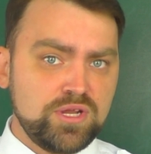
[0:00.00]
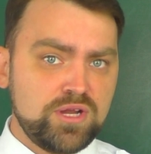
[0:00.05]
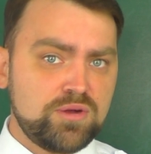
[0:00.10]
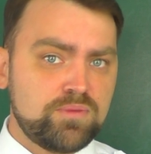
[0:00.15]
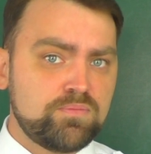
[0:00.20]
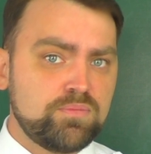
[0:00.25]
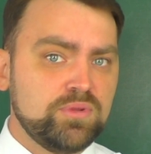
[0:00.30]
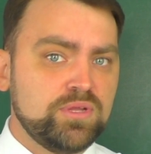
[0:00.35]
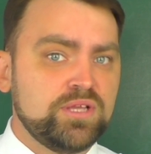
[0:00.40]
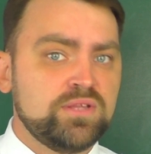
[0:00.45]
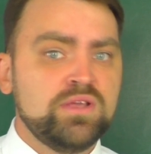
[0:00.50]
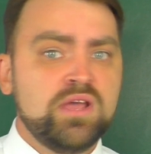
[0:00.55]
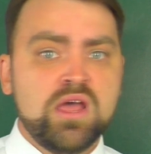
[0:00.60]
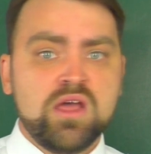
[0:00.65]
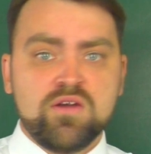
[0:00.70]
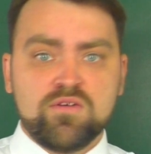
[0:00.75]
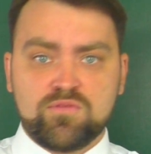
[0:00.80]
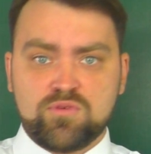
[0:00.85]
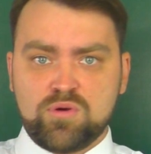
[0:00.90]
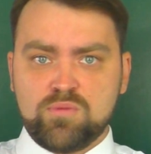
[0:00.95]
airplane
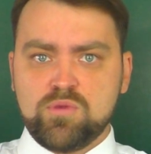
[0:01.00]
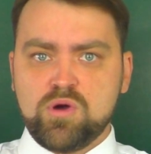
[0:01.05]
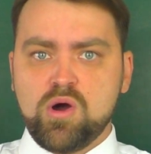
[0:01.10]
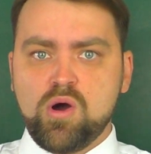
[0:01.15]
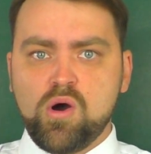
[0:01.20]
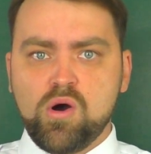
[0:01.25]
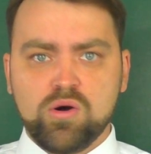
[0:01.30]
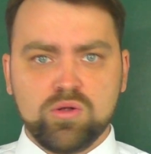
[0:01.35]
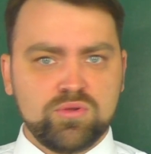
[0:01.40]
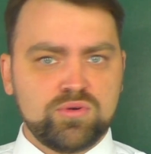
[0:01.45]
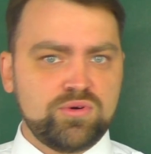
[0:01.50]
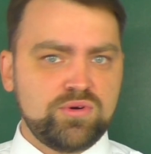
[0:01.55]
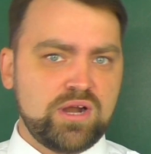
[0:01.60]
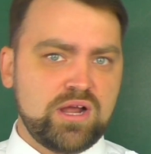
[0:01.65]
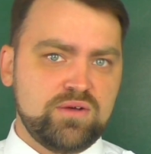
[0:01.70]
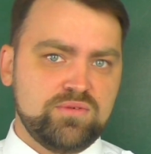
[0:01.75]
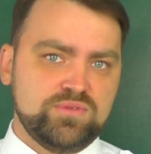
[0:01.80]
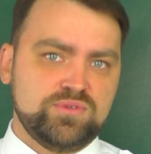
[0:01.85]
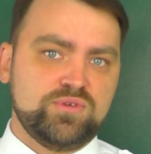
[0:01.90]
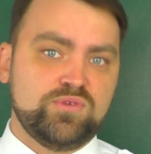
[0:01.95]
from all
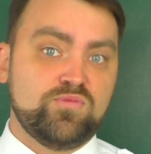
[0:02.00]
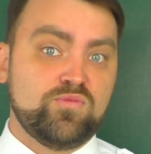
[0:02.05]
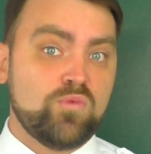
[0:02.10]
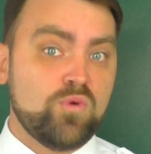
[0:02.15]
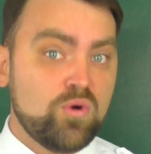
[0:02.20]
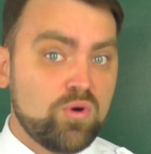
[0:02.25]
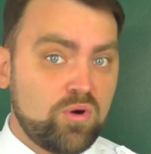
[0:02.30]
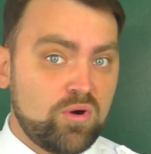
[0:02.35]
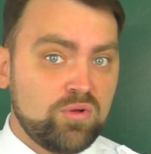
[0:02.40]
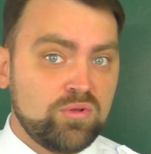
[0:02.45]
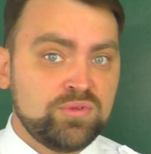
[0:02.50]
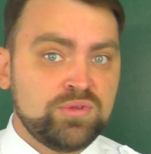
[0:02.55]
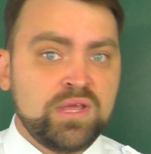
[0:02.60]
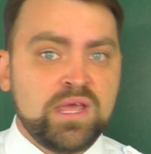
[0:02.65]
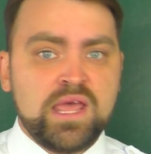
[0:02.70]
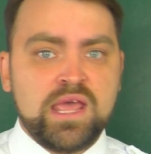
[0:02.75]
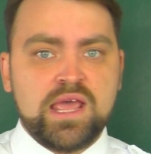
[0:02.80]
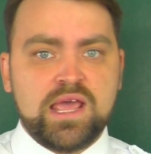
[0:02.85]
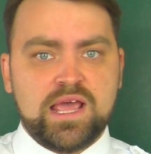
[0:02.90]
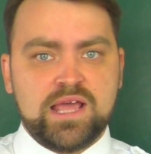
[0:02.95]
around the world,